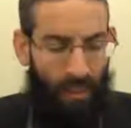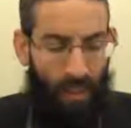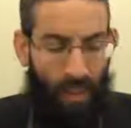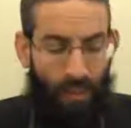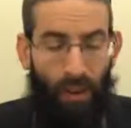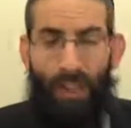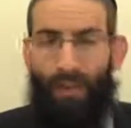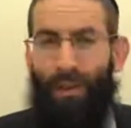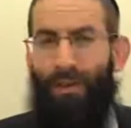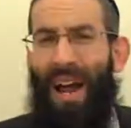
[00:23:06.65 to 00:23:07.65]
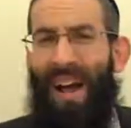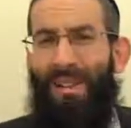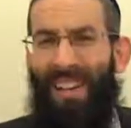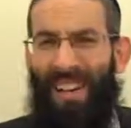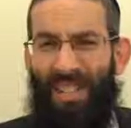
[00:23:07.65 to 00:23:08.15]
Therefore, this will
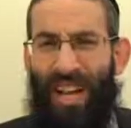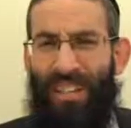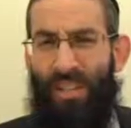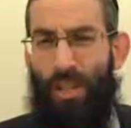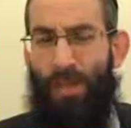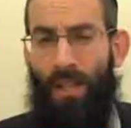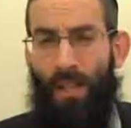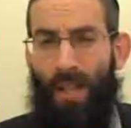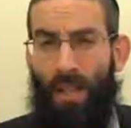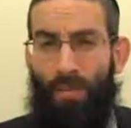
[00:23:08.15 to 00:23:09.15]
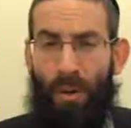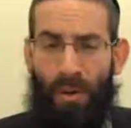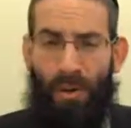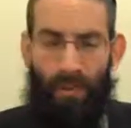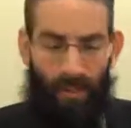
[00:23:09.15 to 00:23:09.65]
arouse their chashad, the suspicion that this
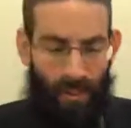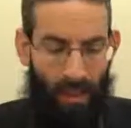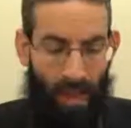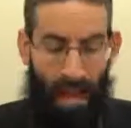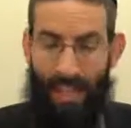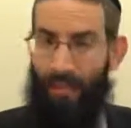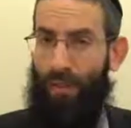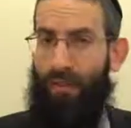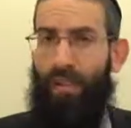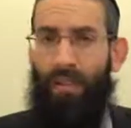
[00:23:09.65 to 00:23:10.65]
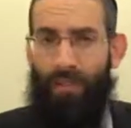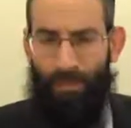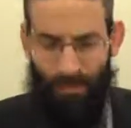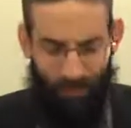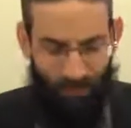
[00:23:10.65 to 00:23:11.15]
person has not fulfilled
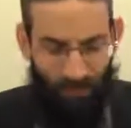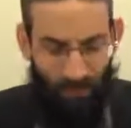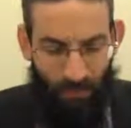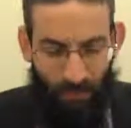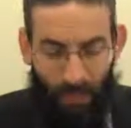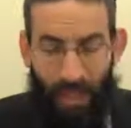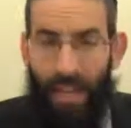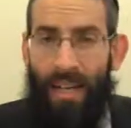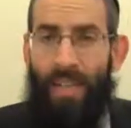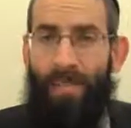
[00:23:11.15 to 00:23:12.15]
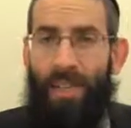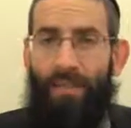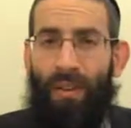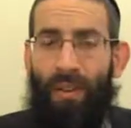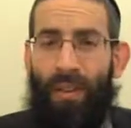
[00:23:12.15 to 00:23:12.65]
his
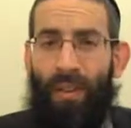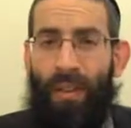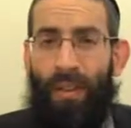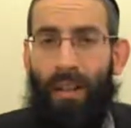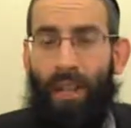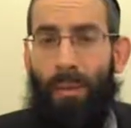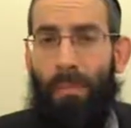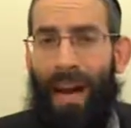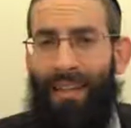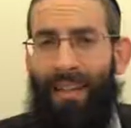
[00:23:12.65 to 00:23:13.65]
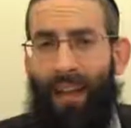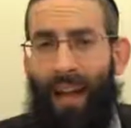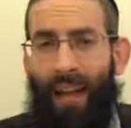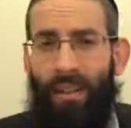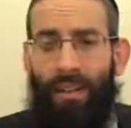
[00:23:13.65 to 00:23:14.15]
mitzvah to be madlik Ner
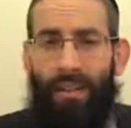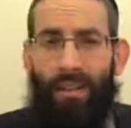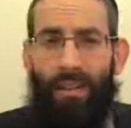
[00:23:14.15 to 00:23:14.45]
Chanukah.